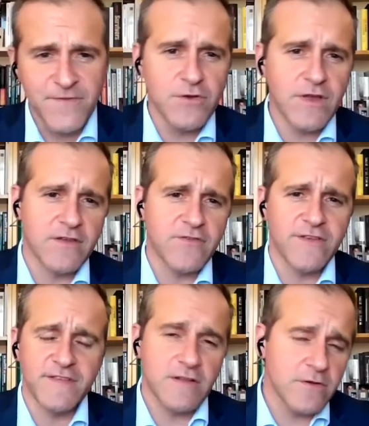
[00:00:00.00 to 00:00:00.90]
few
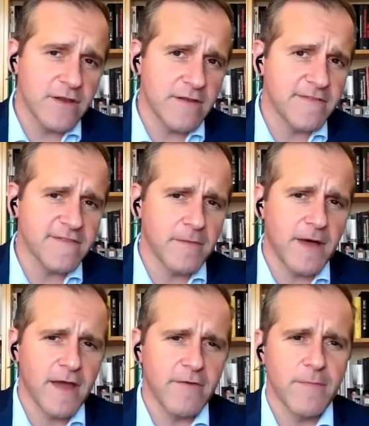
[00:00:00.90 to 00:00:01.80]
countries, including in some
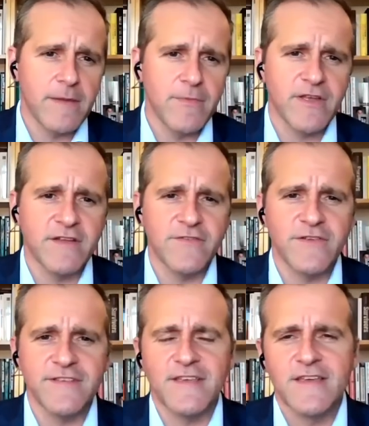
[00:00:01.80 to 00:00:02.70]
IHRA member
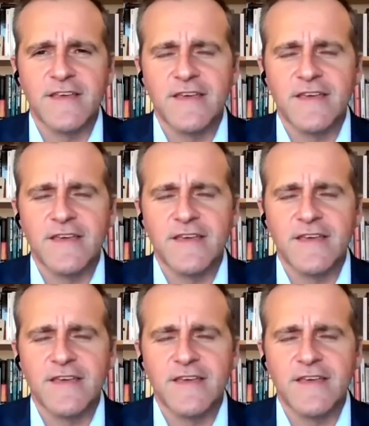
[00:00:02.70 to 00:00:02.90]
countries,